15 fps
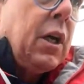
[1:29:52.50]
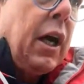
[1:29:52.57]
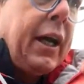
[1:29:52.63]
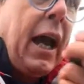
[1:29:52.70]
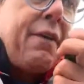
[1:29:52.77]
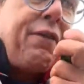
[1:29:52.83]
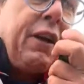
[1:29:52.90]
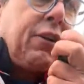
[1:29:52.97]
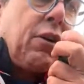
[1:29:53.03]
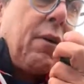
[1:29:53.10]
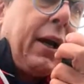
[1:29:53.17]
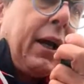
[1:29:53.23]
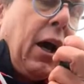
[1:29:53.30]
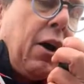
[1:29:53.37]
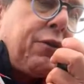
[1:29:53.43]
Okay, Victor
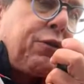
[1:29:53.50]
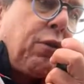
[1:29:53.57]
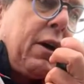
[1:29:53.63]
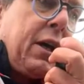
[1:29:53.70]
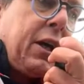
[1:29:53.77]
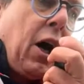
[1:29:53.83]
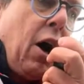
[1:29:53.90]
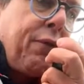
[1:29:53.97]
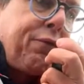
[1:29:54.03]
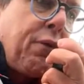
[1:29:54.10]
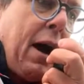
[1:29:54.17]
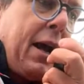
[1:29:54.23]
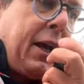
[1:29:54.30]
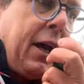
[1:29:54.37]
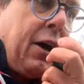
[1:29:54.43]
Echo 3, Golf
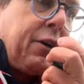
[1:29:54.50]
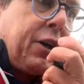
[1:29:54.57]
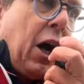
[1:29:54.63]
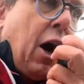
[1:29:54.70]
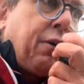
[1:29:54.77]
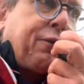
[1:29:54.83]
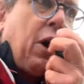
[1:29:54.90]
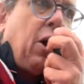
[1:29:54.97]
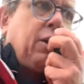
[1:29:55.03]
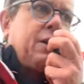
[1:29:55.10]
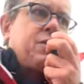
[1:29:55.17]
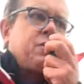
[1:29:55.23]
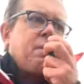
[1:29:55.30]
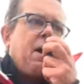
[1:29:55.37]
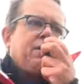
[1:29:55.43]
Radio Golf. Holy
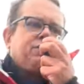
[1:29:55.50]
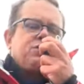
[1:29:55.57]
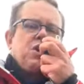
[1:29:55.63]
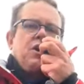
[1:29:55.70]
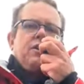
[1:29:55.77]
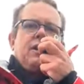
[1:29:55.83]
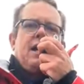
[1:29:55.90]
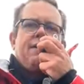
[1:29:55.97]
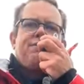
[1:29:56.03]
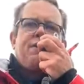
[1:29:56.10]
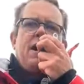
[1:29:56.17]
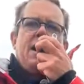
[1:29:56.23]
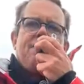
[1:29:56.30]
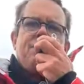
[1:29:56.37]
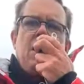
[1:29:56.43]
smokes, John,
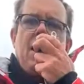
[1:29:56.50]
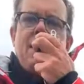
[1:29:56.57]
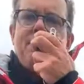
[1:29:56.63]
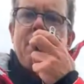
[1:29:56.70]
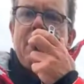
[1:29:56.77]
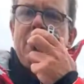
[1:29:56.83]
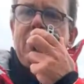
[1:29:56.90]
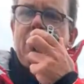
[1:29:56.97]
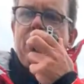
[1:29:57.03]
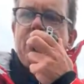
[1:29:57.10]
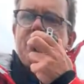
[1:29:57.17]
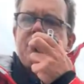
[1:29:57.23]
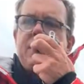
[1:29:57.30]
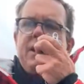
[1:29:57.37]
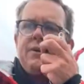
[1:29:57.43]
5-9, buddy,
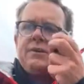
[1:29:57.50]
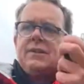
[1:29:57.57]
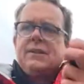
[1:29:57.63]
QSL.